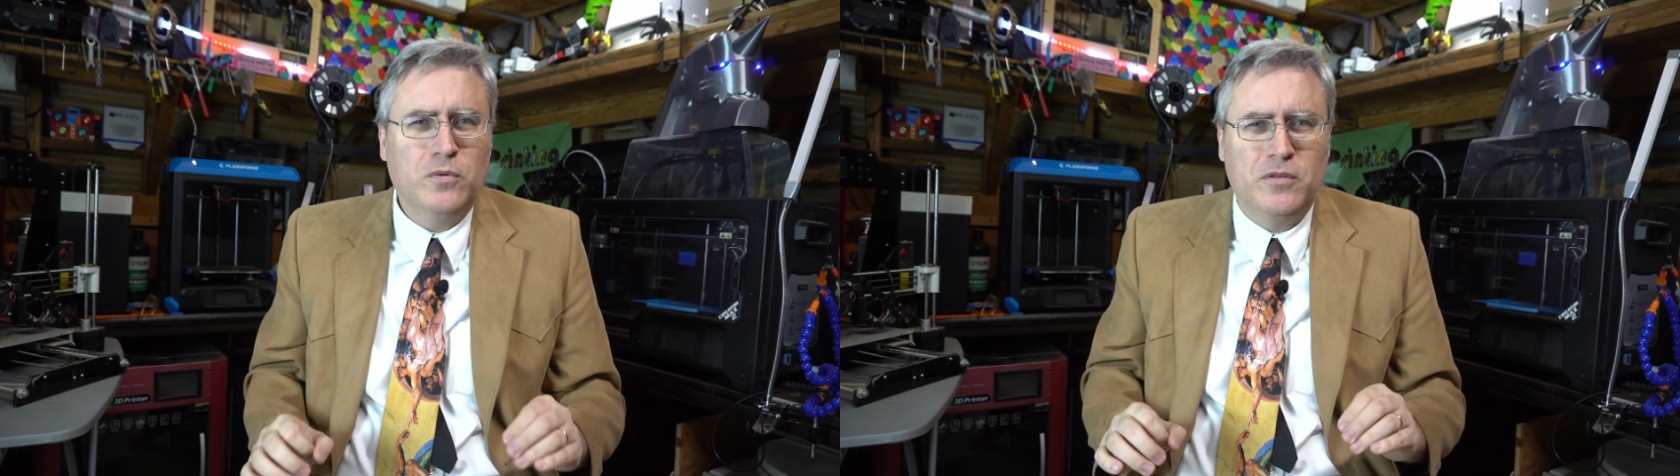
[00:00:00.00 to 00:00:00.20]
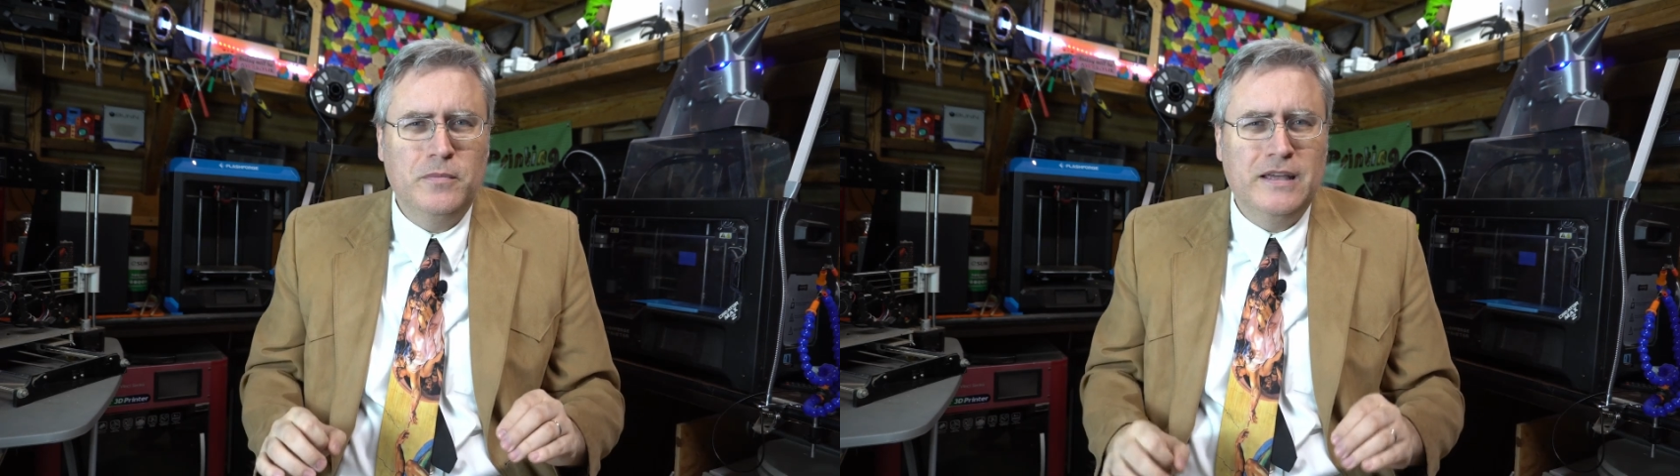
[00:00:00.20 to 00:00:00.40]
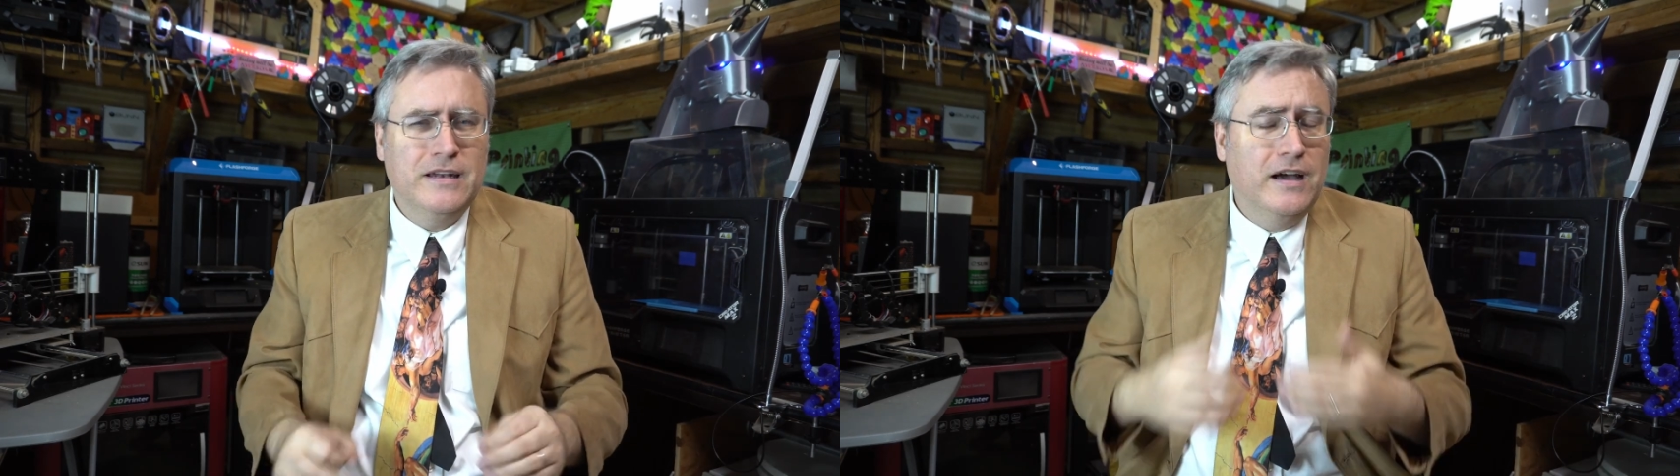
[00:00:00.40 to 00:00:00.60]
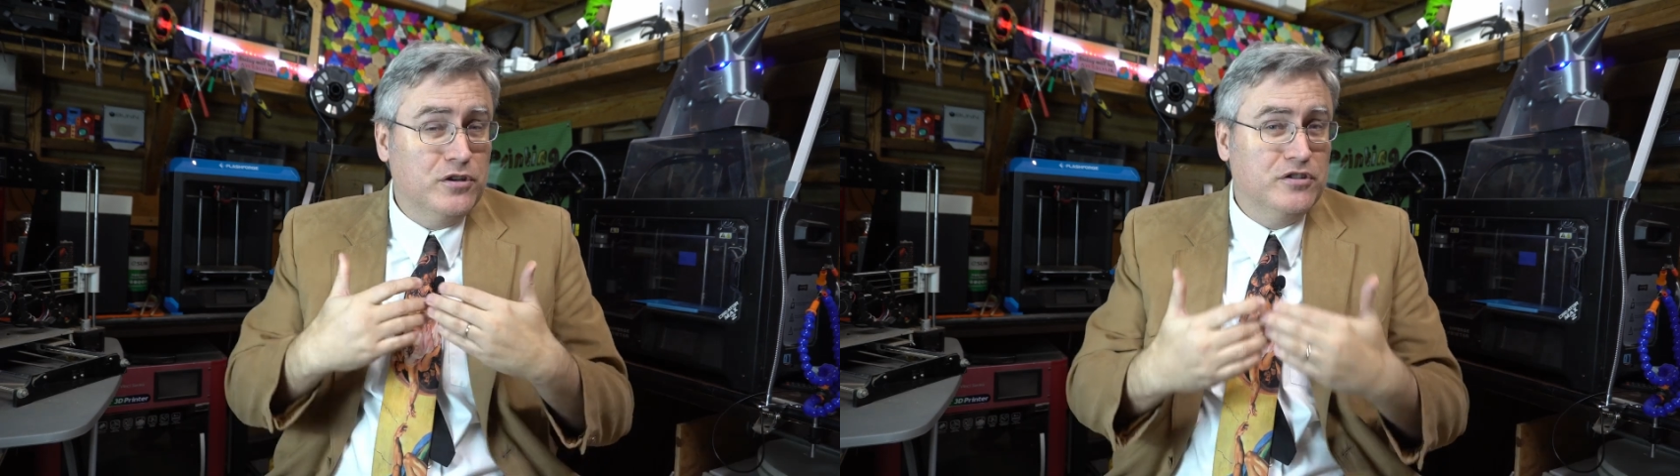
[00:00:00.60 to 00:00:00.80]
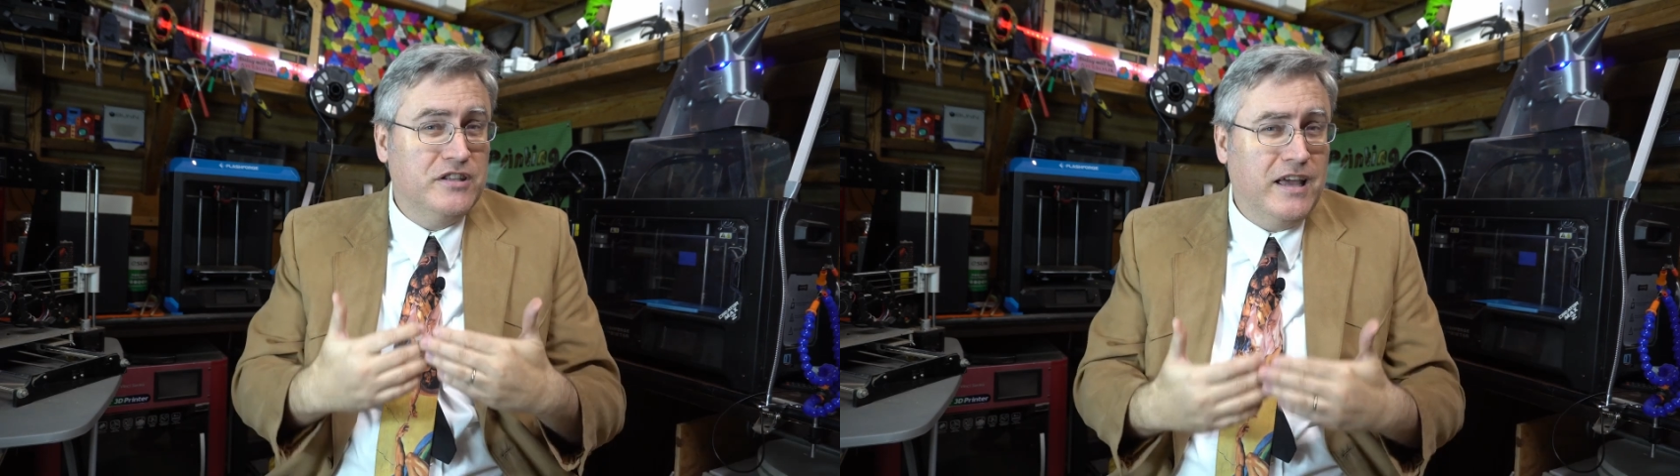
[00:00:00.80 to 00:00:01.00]
with me and
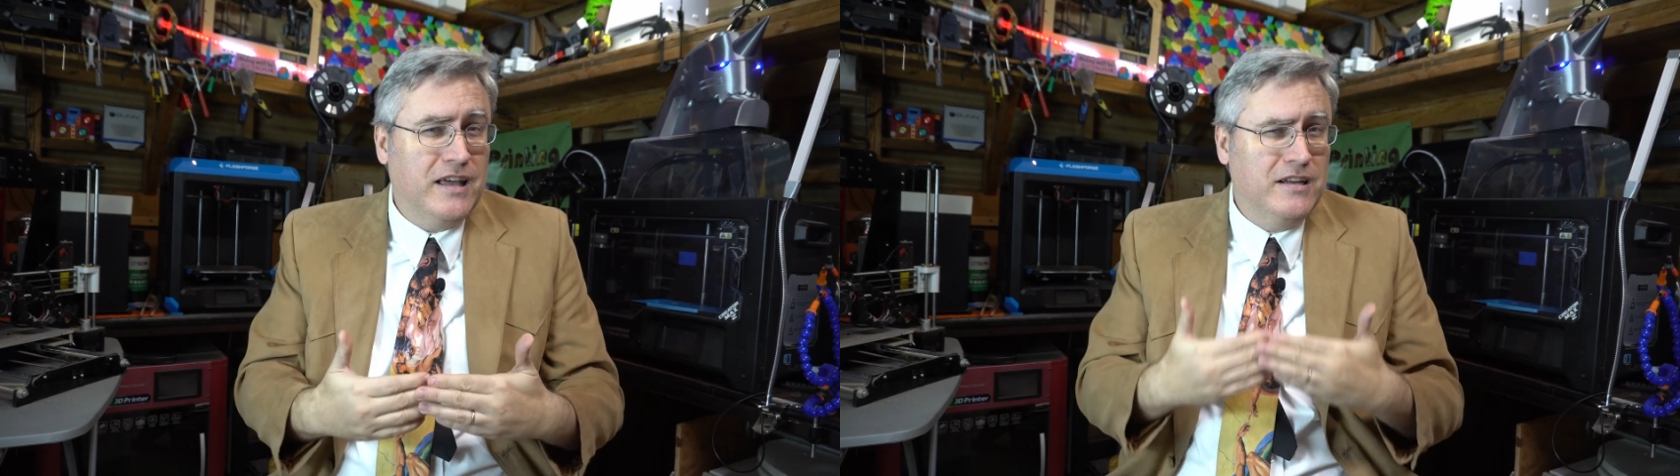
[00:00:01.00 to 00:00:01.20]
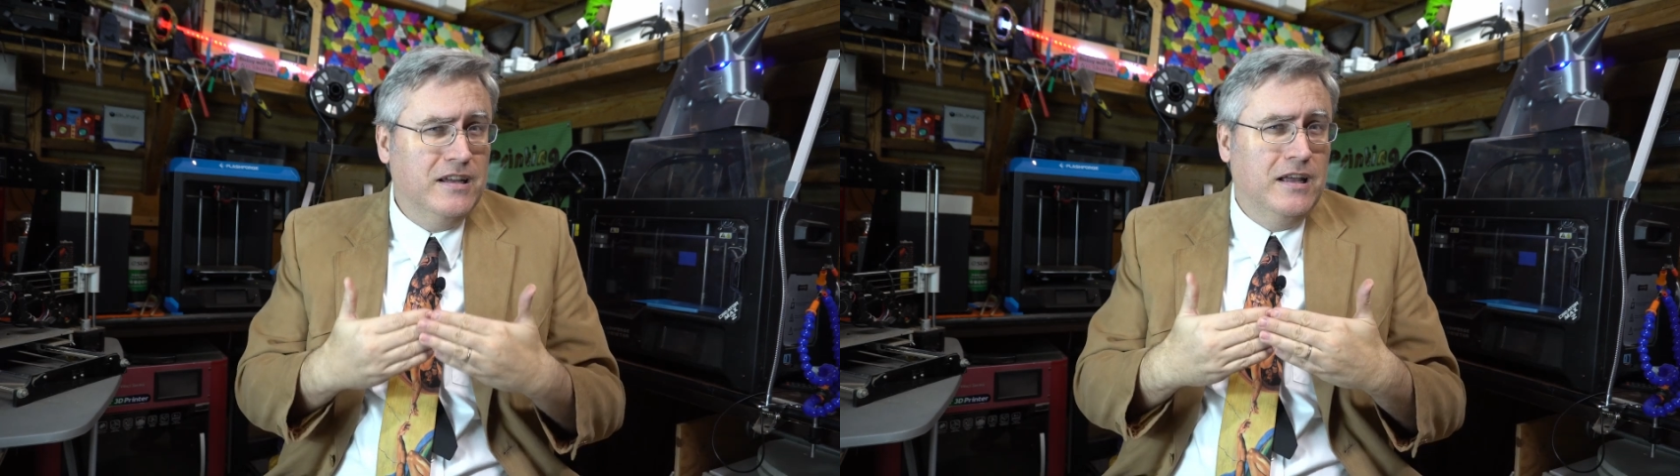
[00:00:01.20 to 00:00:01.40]
understand